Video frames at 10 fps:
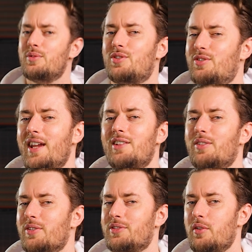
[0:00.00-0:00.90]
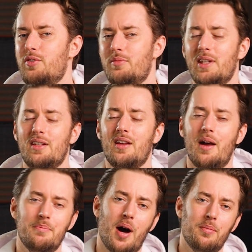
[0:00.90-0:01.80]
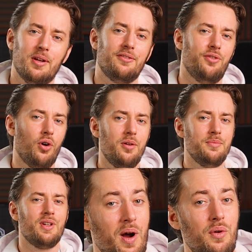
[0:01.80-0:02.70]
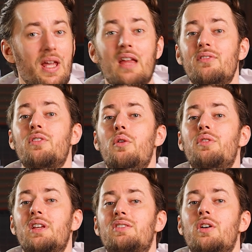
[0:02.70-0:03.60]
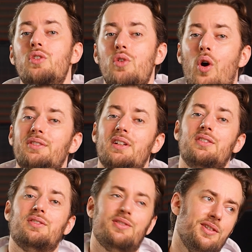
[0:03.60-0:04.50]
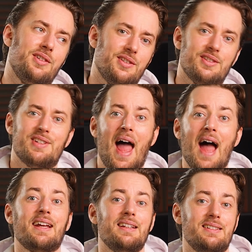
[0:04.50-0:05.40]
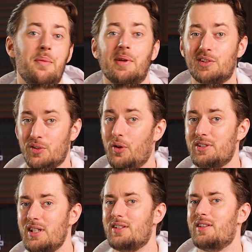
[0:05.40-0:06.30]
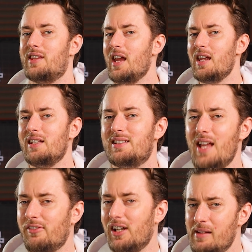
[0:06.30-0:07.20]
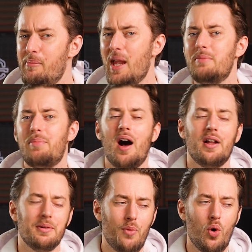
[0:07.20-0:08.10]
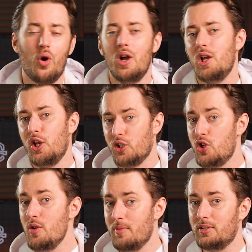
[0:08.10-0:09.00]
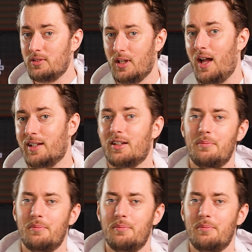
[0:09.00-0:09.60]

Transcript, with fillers: was trained on social media and public forums? Well, even though these are not as good as academic sources, they definitely made Bard a more human-like